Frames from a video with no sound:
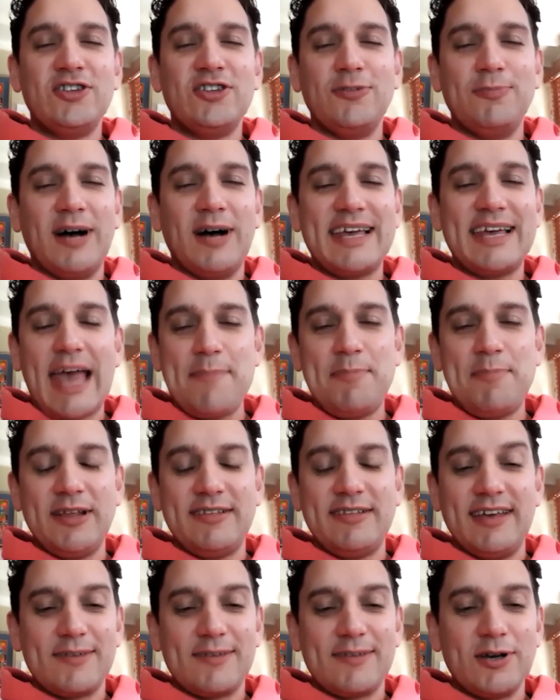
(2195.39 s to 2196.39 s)
buy
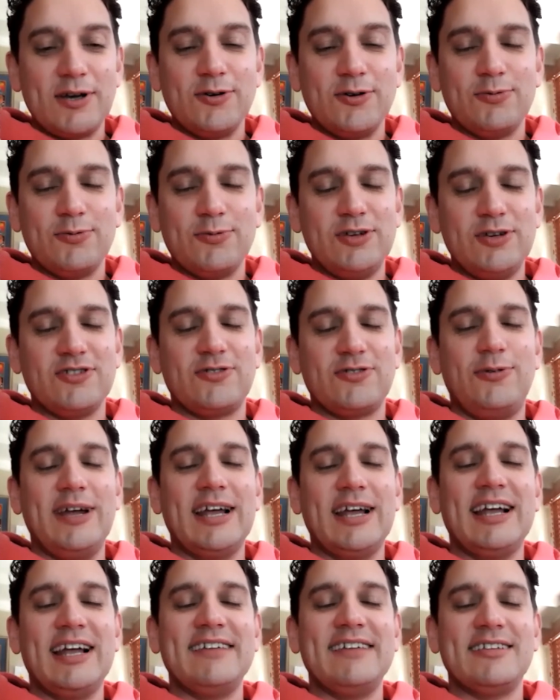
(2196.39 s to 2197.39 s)
Capitec, because we just
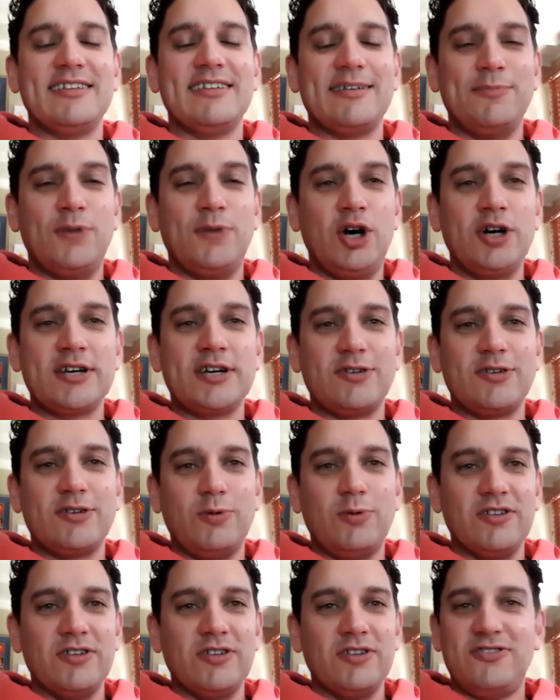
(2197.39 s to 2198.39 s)
realized that the market
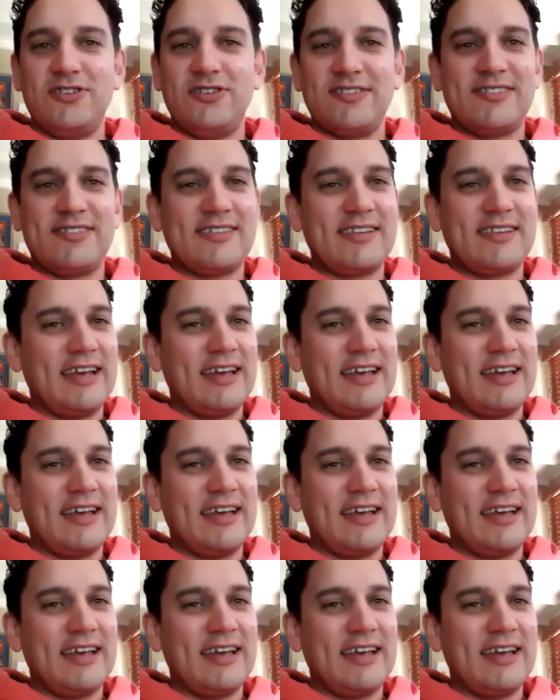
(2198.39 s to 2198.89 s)
was just